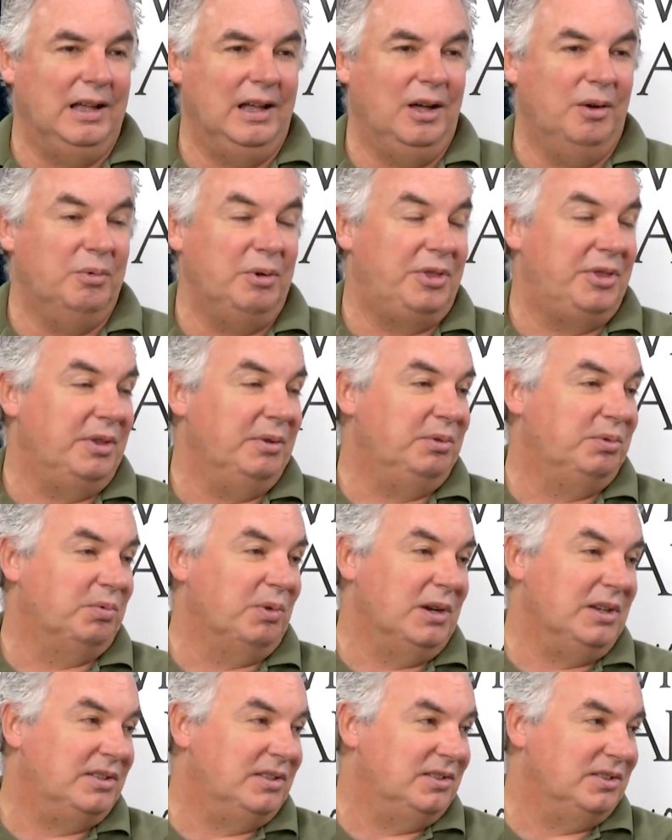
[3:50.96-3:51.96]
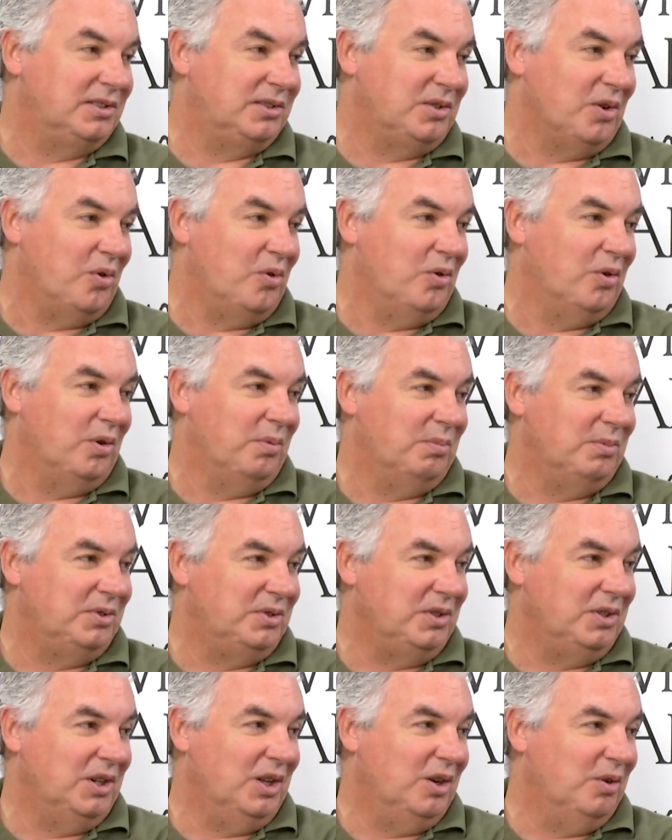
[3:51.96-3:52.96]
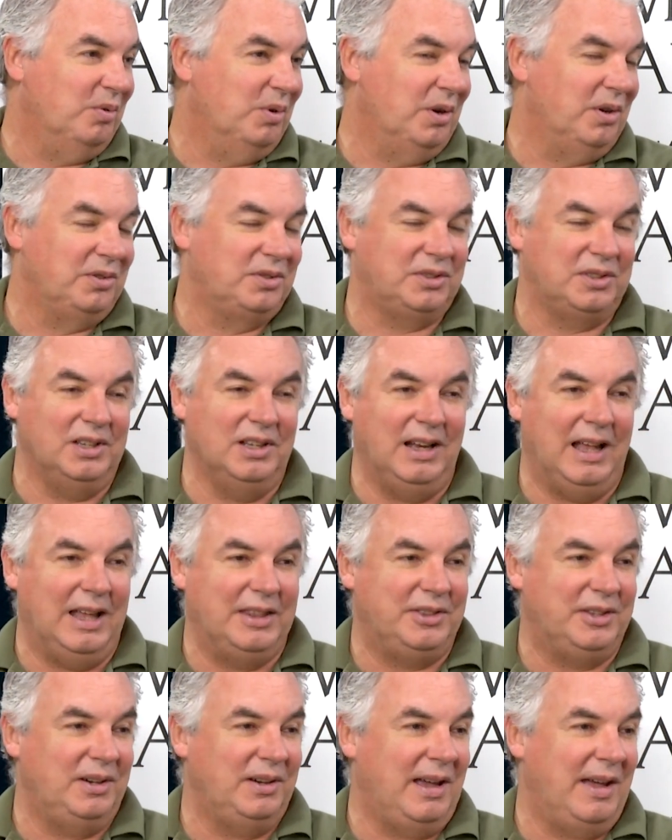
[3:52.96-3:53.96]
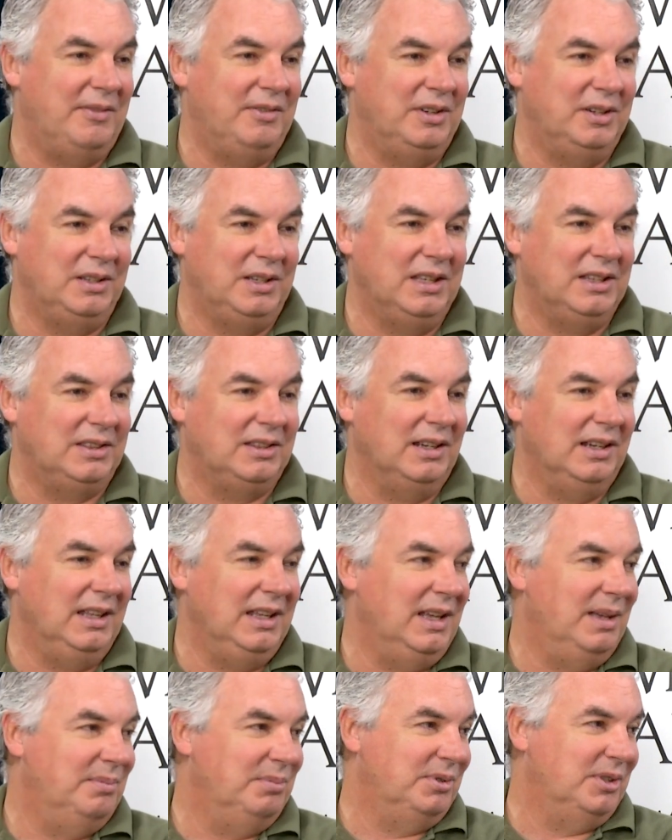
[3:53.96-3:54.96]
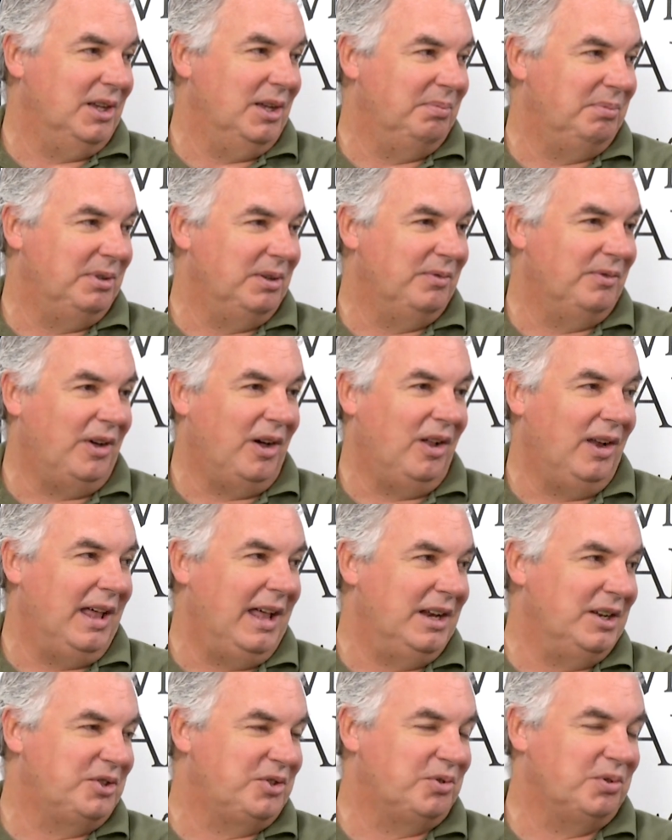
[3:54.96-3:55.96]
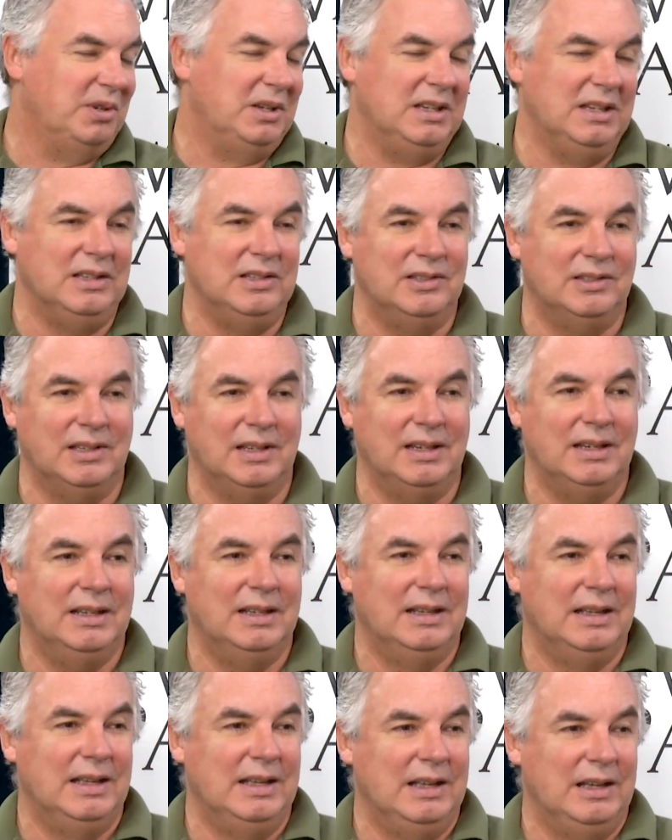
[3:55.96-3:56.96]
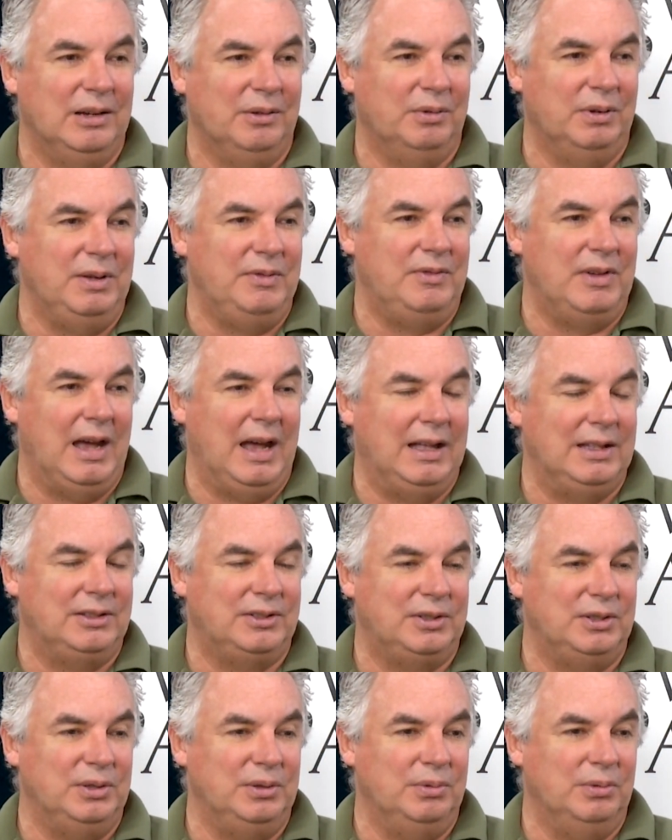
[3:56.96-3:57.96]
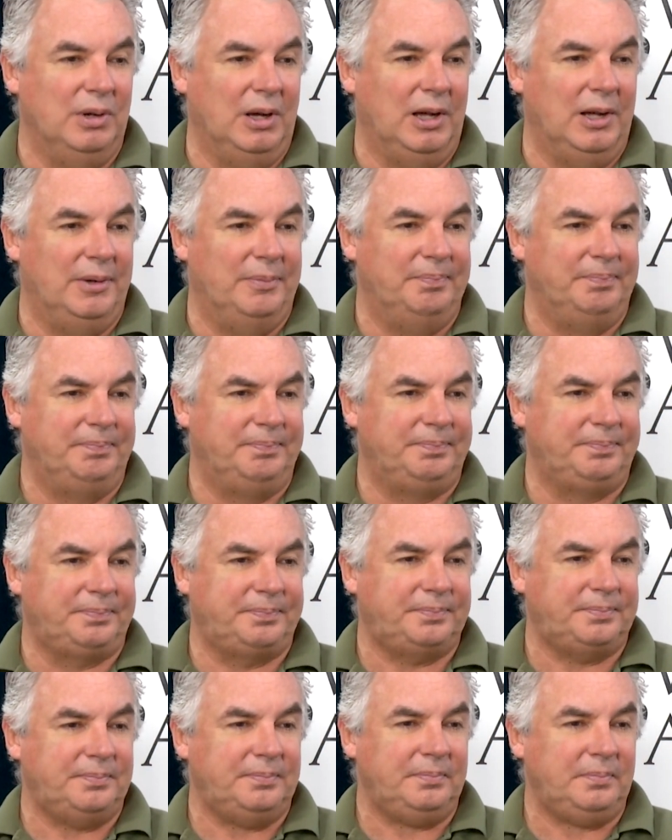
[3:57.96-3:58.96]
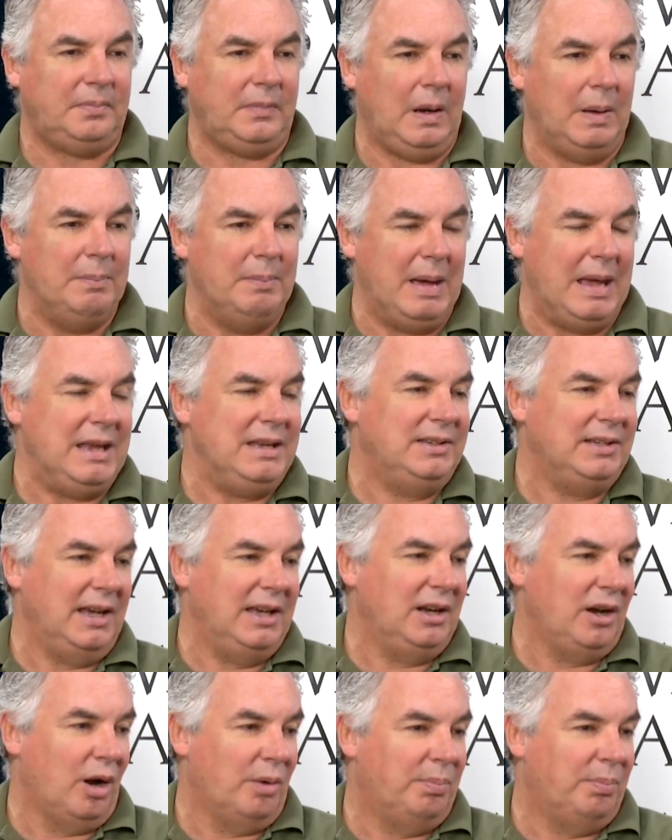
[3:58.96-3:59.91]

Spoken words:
With those recent storms, you know, we're still out there having to get the limbs up that fall out of trees, and we've got to maintain our